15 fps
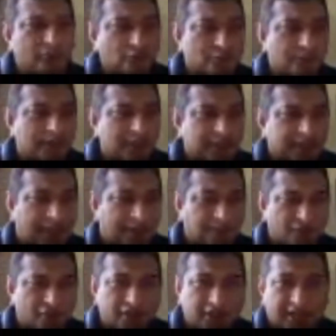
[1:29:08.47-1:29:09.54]
those being
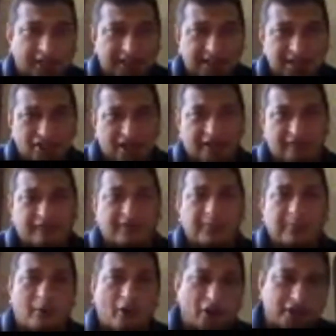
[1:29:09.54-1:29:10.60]
captured at each and
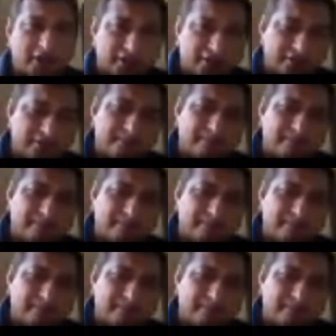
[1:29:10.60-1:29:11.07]
every point